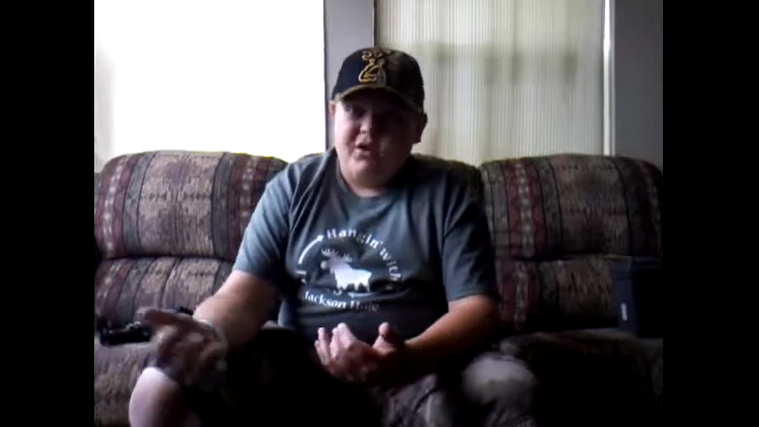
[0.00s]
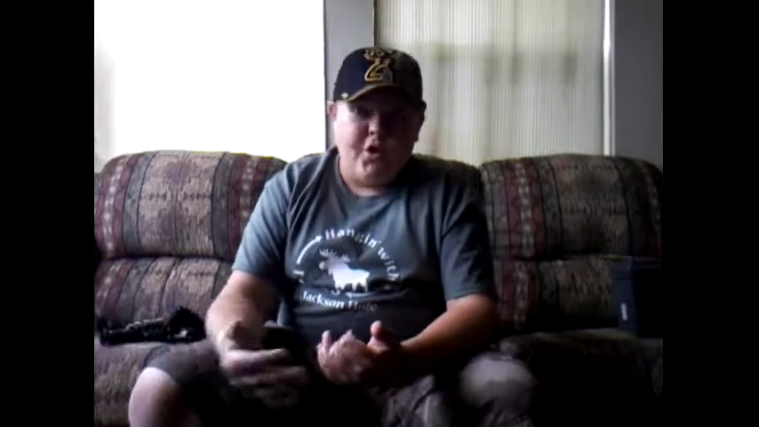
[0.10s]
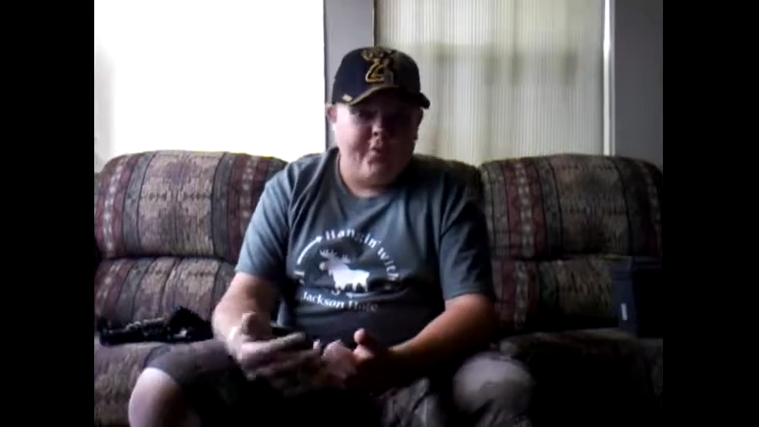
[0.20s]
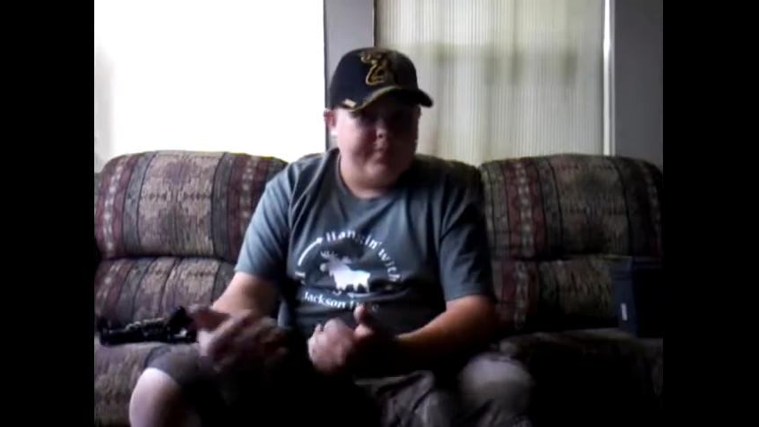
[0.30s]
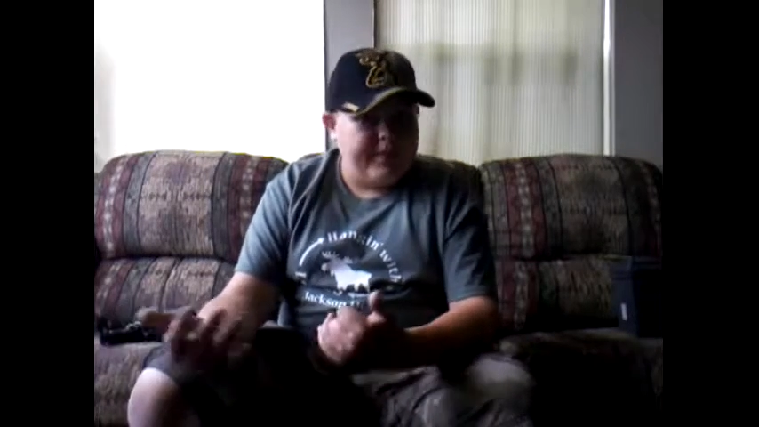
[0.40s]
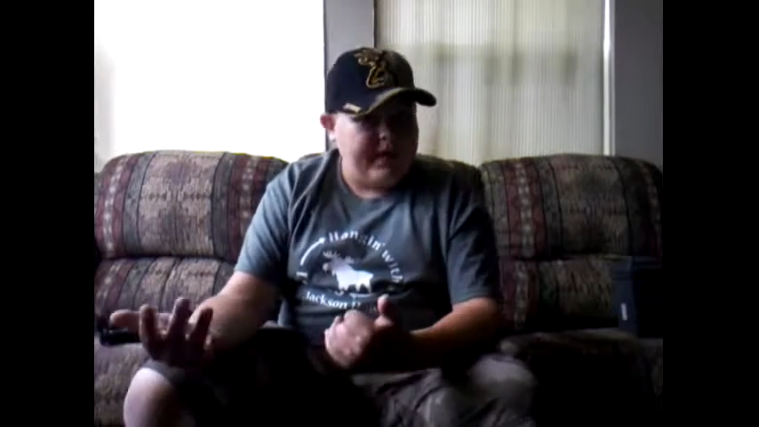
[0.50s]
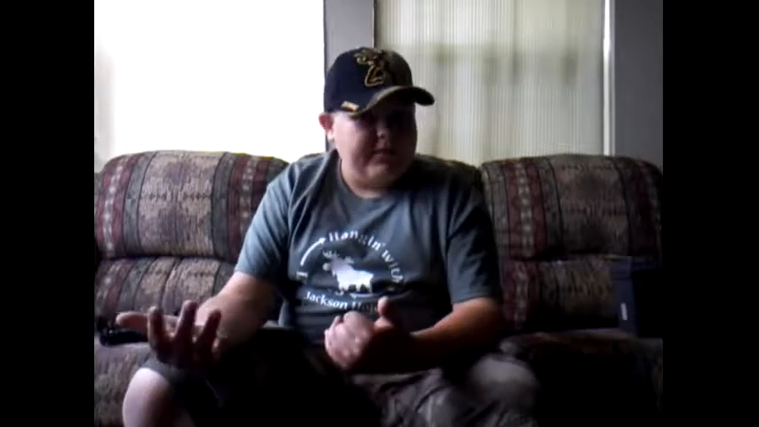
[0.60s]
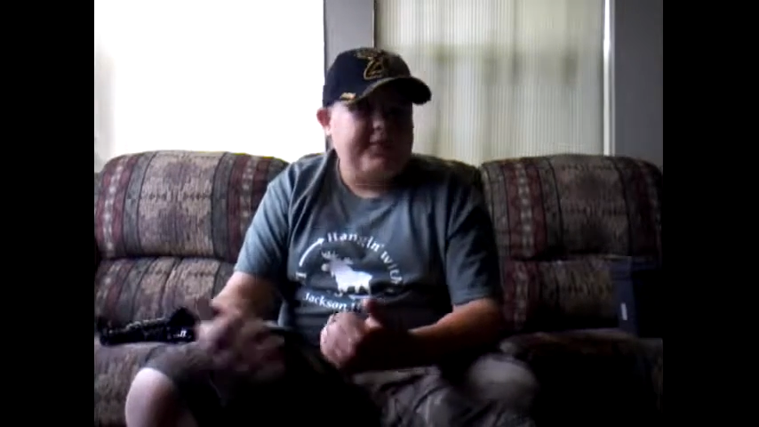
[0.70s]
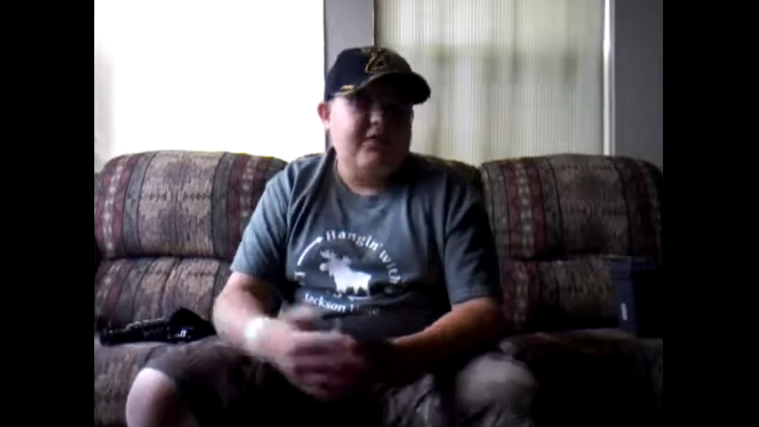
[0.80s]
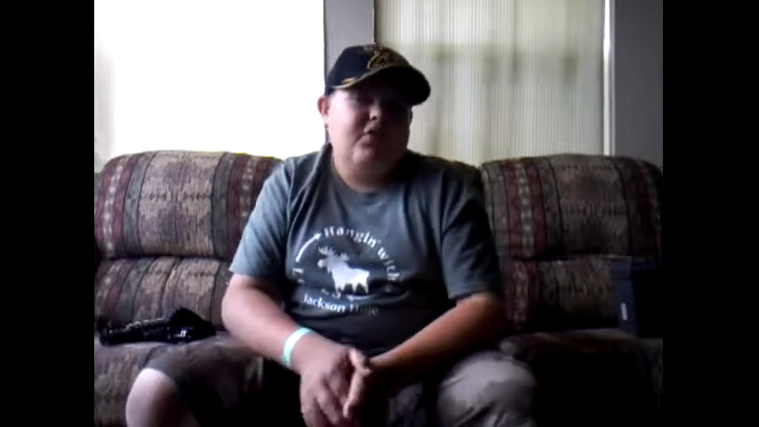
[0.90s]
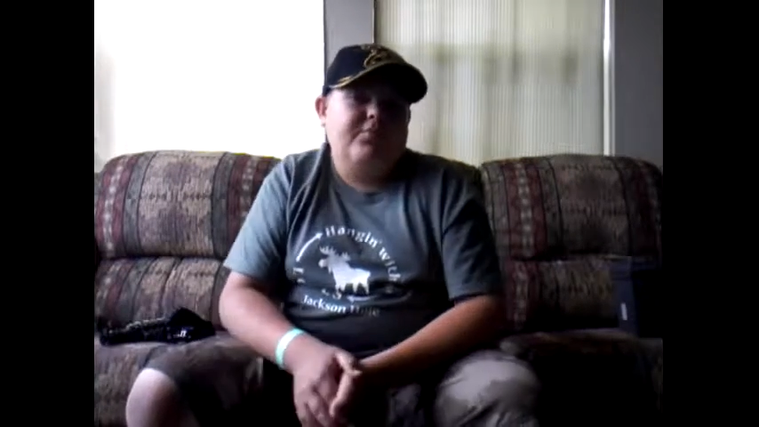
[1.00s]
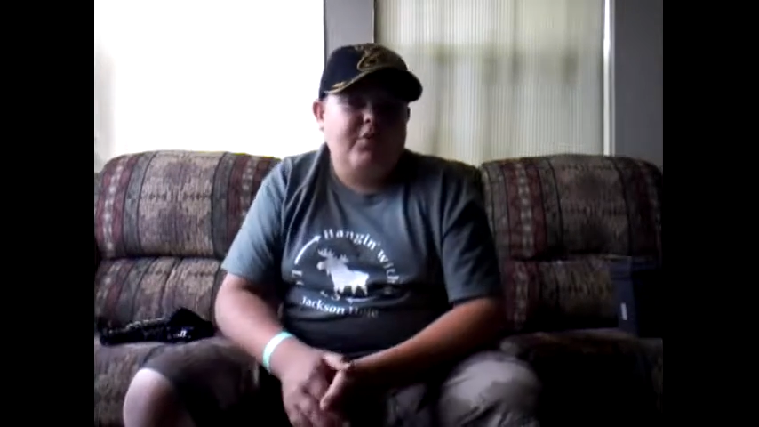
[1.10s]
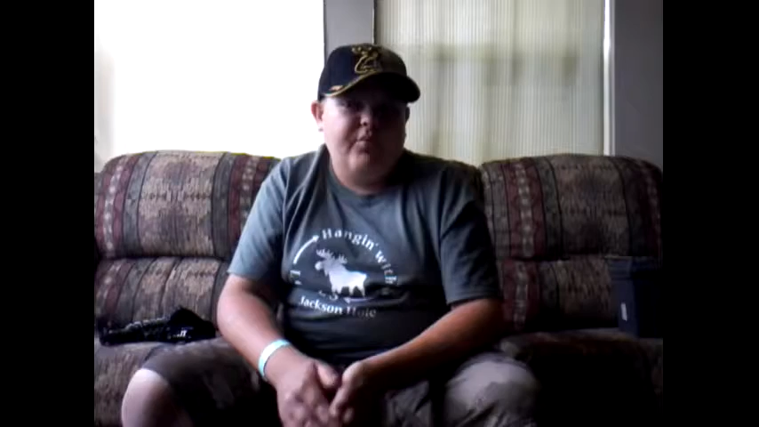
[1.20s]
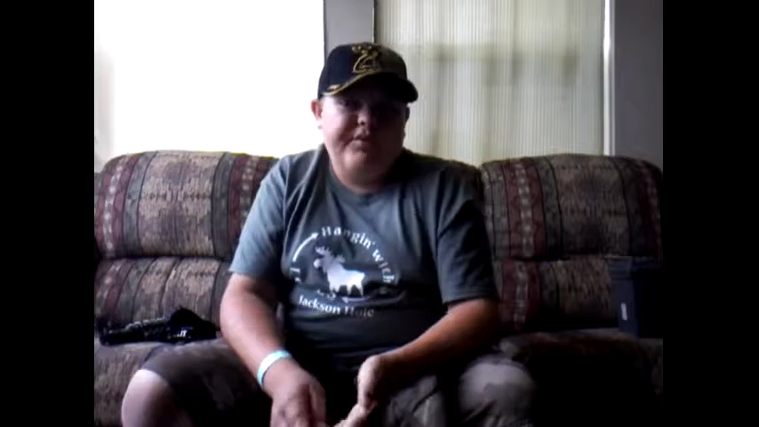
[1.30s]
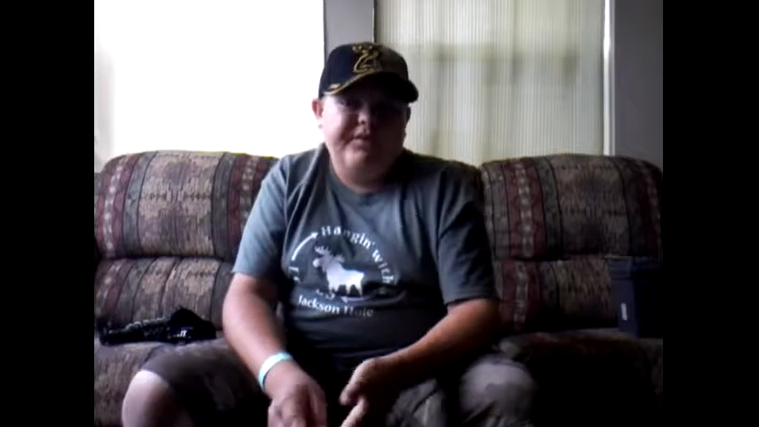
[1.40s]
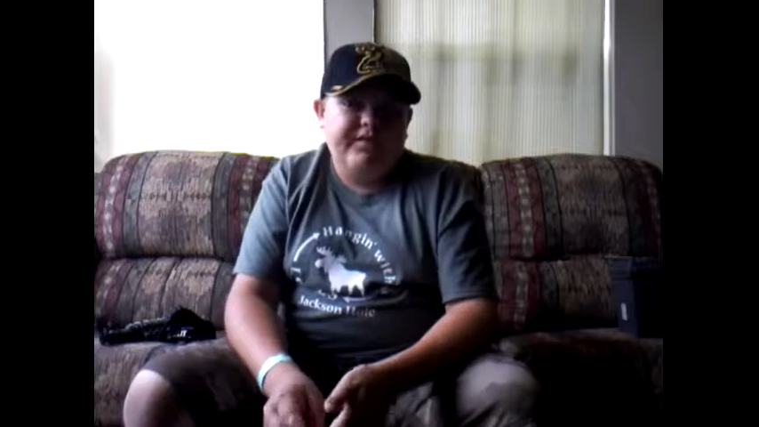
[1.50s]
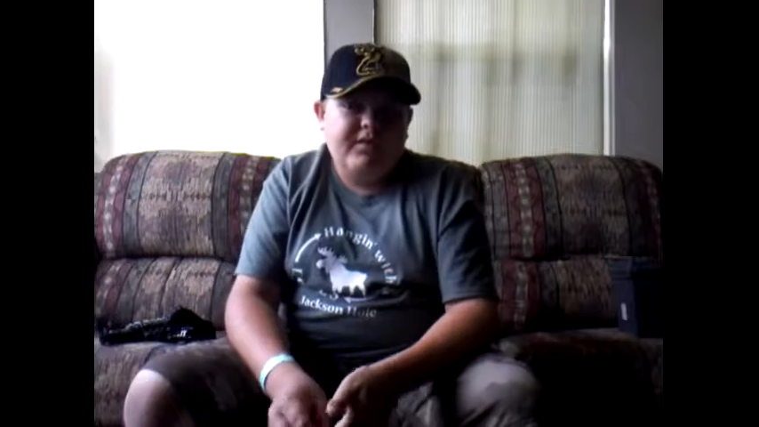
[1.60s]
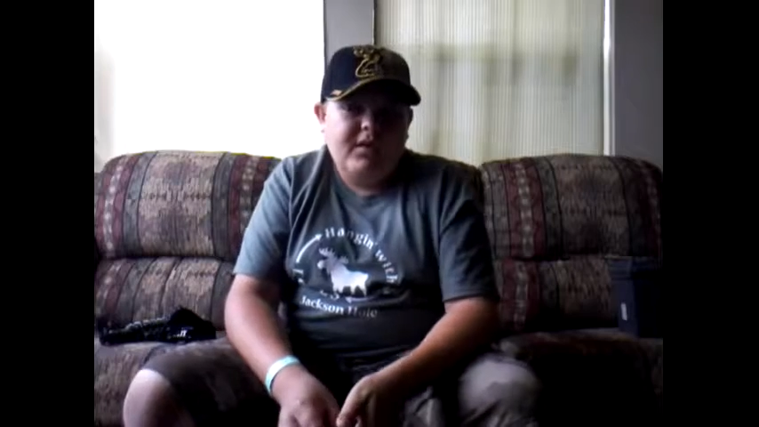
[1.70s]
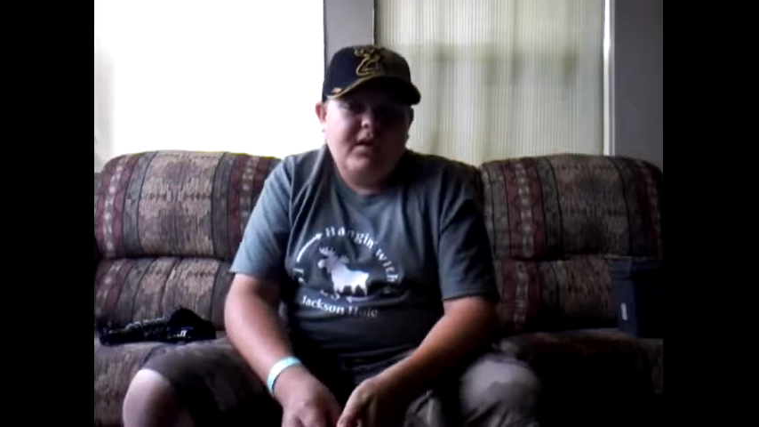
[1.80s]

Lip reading: go and pay for the GoPro ones,